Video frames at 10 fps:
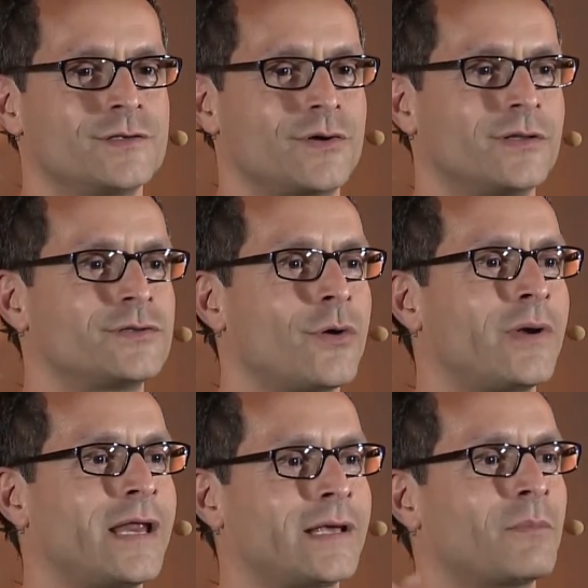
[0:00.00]
sort of
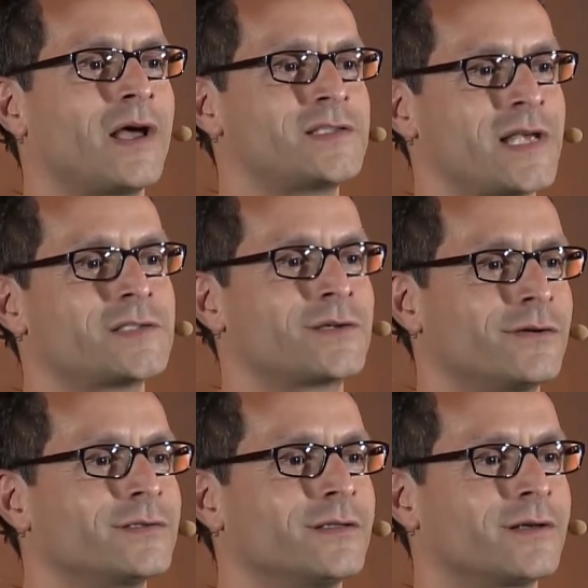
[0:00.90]
donating my
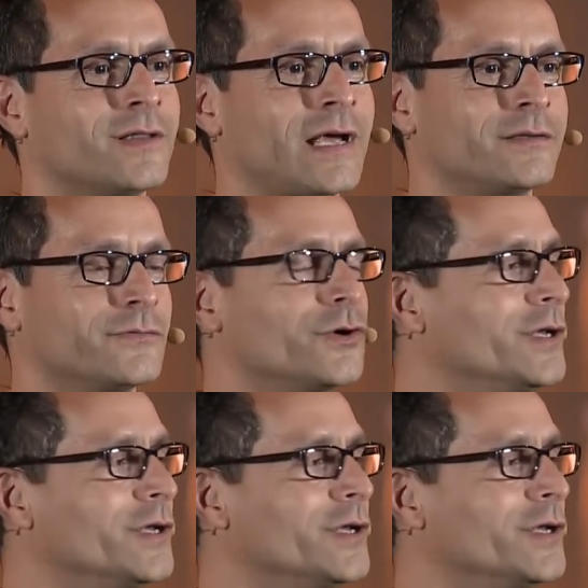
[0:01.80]
sensor to the collective yeah.